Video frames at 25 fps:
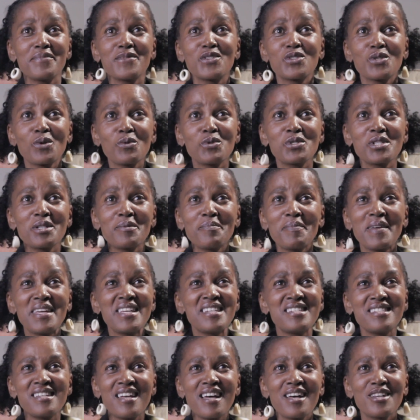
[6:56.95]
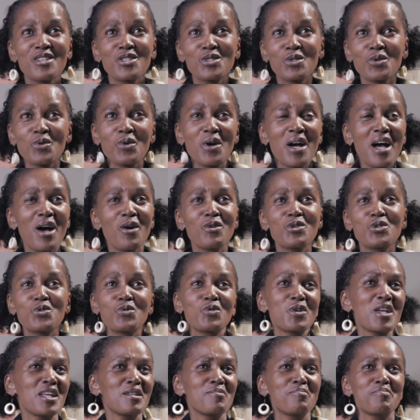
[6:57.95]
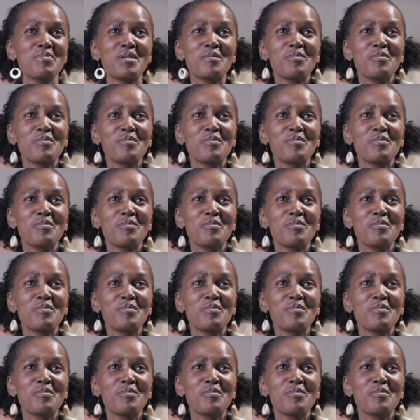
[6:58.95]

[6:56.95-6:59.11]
social media, so how to get